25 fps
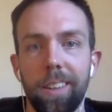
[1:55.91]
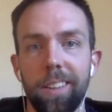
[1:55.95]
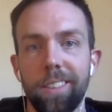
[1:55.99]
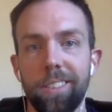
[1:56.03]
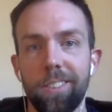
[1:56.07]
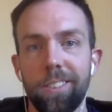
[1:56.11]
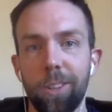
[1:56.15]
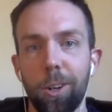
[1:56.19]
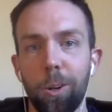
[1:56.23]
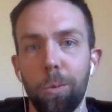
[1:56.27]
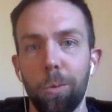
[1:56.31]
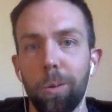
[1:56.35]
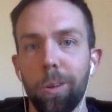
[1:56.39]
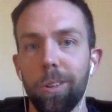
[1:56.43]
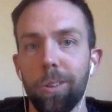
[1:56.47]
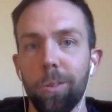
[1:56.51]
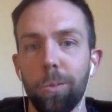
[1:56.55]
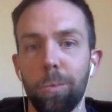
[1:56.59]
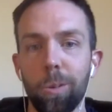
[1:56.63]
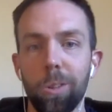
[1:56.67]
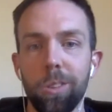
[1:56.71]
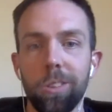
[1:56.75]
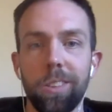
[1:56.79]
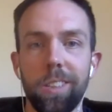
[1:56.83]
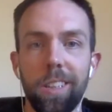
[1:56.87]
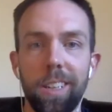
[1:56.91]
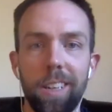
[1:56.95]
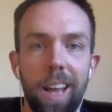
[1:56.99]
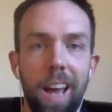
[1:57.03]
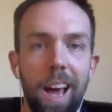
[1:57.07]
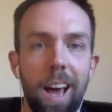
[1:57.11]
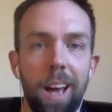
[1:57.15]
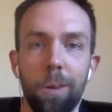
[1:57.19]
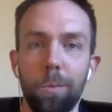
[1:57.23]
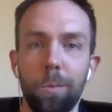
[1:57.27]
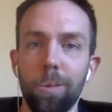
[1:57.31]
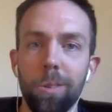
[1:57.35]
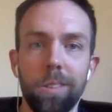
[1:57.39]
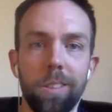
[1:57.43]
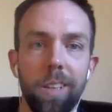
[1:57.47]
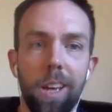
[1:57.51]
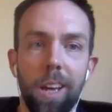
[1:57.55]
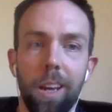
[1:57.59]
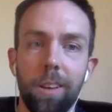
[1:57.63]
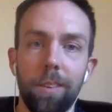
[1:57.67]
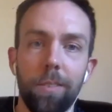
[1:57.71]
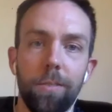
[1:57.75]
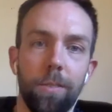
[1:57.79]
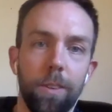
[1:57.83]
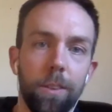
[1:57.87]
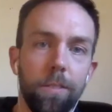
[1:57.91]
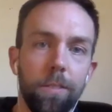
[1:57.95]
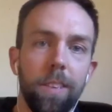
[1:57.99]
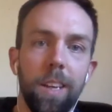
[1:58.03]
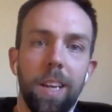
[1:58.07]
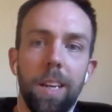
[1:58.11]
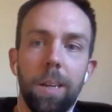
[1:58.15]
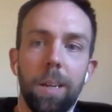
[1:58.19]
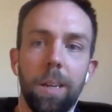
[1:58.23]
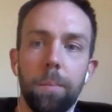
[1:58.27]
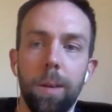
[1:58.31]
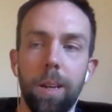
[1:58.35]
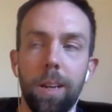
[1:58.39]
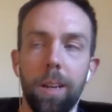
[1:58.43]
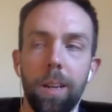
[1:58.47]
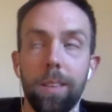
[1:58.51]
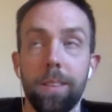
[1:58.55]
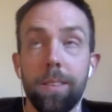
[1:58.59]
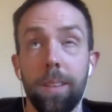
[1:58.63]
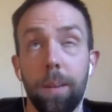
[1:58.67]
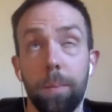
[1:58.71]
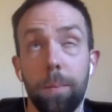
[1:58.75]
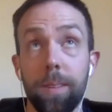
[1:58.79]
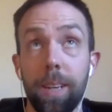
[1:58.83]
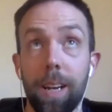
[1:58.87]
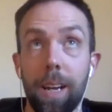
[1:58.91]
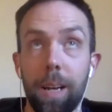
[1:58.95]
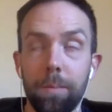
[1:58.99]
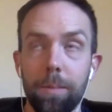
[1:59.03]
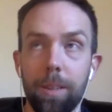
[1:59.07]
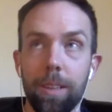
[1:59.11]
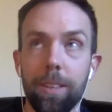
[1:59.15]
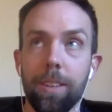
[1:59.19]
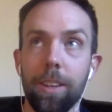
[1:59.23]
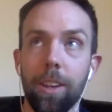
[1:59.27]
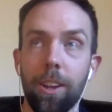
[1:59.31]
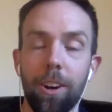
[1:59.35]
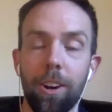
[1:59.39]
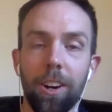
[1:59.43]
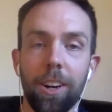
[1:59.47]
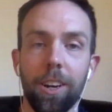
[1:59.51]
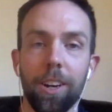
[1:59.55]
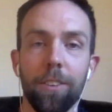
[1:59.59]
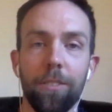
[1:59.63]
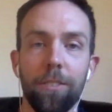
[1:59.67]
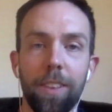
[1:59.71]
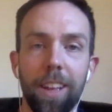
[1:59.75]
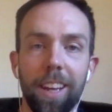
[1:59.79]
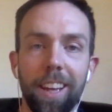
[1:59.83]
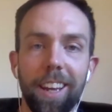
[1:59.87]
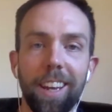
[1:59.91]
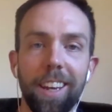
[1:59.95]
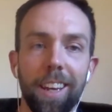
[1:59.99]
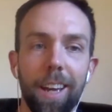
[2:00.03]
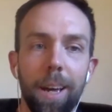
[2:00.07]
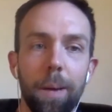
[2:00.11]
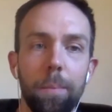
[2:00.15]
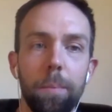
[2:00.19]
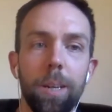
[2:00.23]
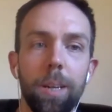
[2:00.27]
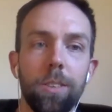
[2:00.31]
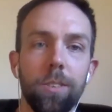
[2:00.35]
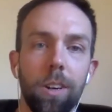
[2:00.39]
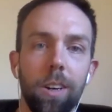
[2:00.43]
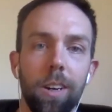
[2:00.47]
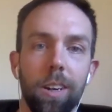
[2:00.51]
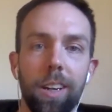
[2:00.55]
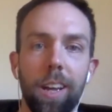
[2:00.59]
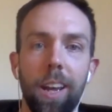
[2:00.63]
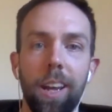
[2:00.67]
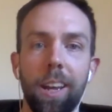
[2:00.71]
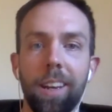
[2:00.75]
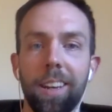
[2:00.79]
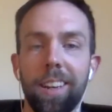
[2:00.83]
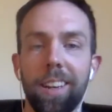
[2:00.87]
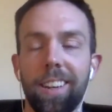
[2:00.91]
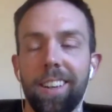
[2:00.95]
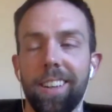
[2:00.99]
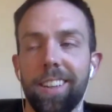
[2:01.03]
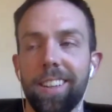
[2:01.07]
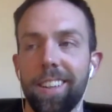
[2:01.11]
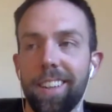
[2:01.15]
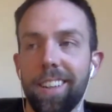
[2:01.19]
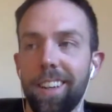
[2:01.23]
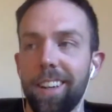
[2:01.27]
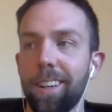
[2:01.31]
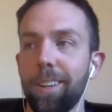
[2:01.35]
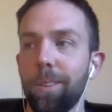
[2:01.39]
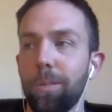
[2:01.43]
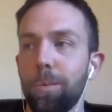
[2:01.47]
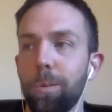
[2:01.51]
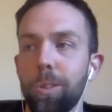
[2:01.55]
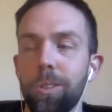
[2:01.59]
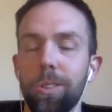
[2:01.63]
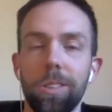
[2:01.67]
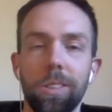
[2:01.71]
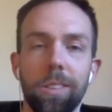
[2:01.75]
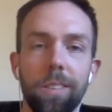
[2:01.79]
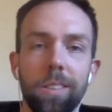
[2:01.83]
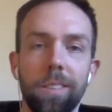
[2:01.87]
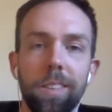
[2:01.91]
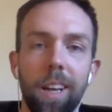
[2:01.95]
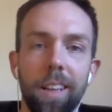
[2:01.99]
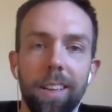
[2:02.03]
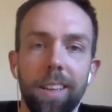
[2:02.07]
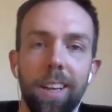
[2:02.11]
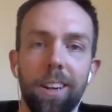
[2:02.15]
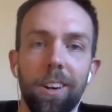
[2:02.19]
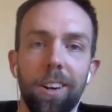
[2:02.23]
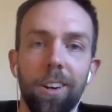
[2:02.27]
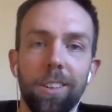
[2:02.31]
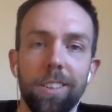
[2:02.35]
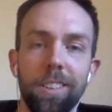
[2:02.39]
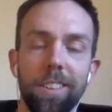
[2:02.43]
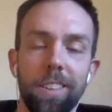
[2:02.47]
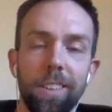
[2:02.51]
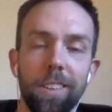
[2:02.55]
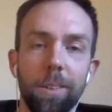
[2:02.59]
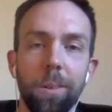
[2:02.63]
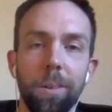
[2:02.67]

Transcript: So we'll sit down and we'll take 15 minutes. Sometimes it's longer if they can get me talking, which is not that hard to do.